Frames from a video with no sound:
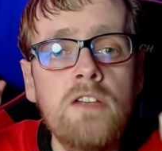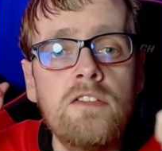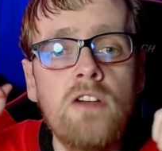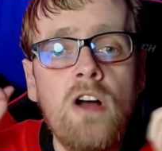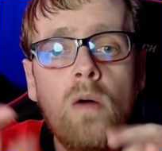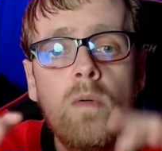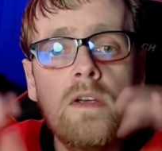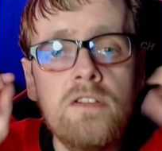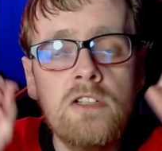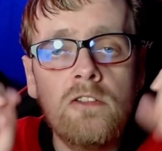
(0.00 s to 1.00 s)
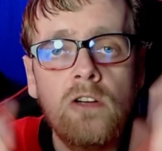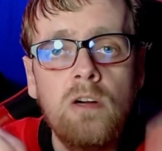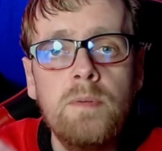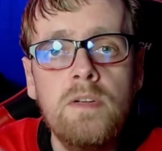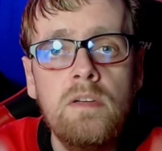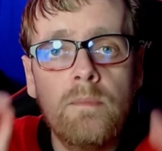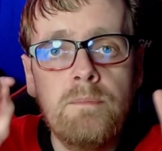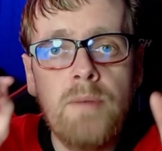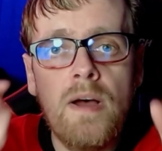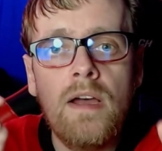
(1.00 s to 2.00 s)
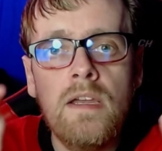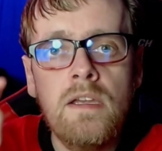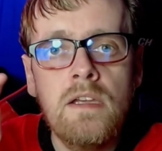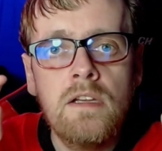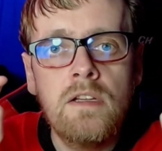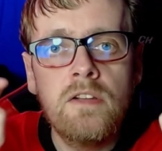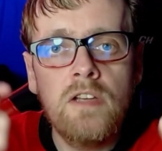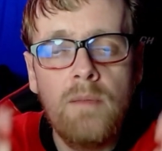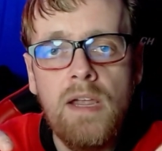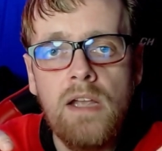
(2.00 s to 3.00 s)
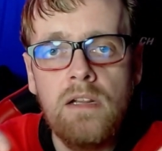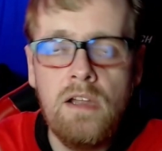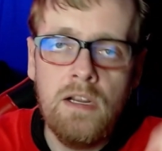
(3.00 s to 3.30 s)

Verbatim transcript: is always interpreted by the command